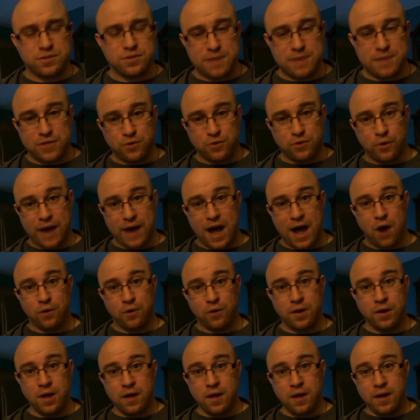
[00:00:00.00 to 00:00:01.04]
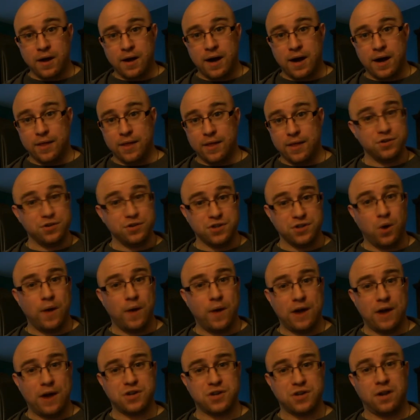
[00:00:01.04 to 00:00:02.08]
be thrown out. There was no
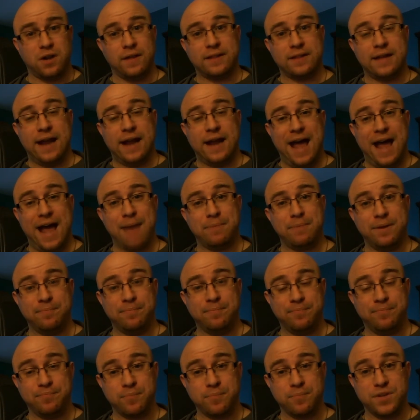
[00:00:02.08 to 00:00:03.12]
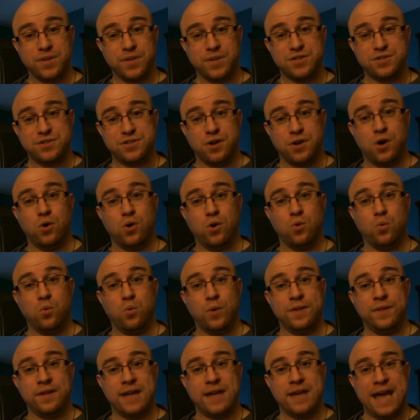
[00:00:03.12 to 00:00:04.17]
way I was going to let that happen. So
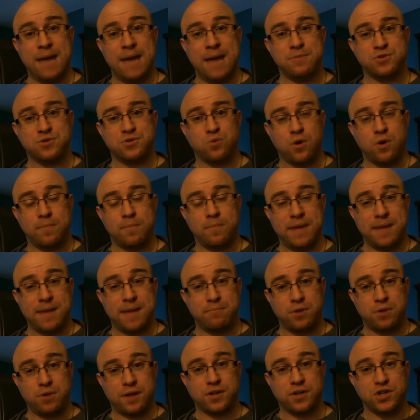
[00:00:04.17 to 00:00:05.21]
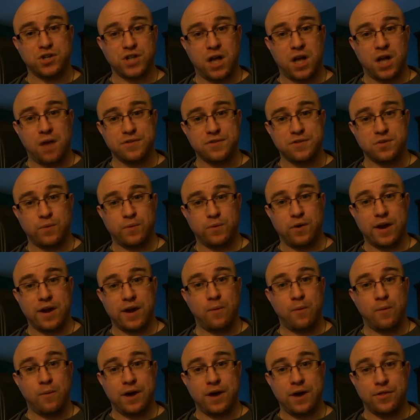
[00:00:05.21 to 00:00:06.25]
when the games were being put on the shelves and we were
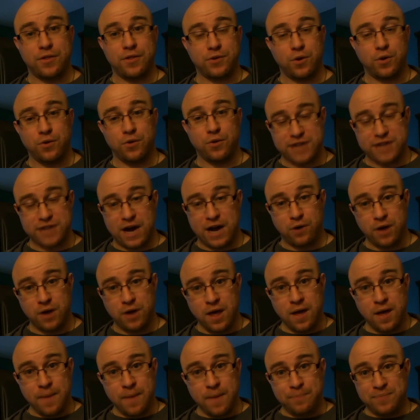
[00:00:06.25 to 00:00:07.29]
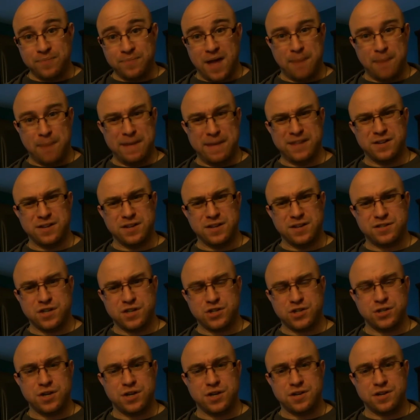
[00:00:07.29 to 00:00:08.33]
getting ready to throw those out, I made the
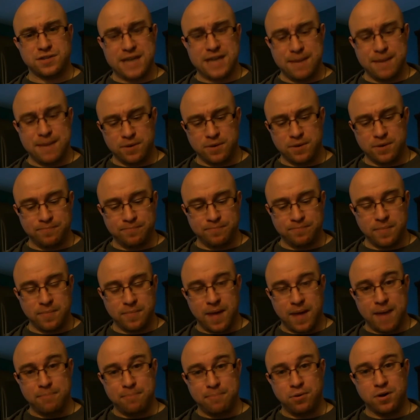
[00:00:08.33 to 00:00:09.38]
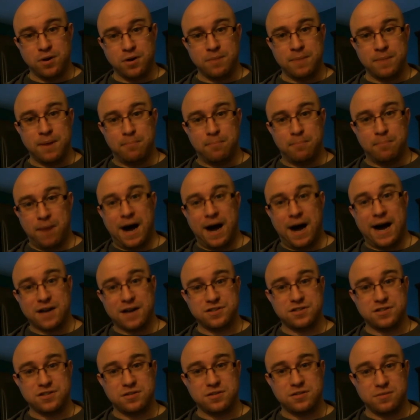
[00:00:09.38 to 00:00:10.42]
decision to just keep them. I put them in a
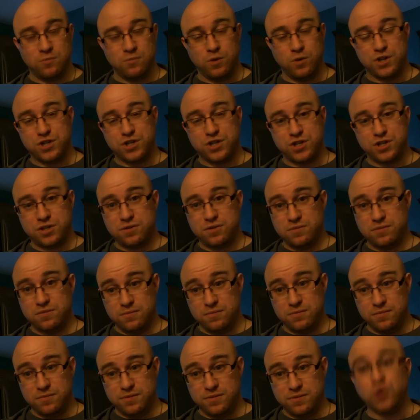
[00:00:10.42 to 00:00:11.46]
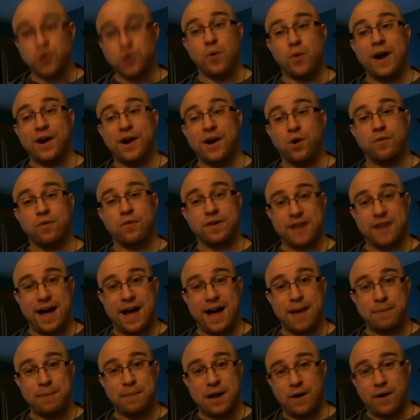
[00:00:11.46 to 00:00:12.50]
box, which degraded over
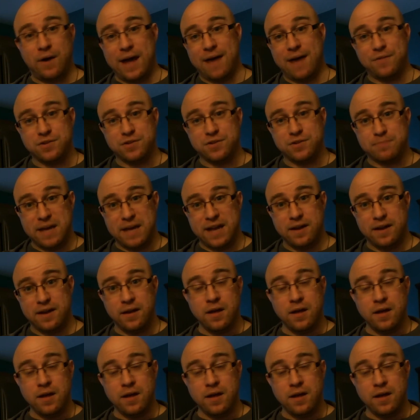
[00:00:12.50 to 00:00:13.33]
time, and now I have this bin.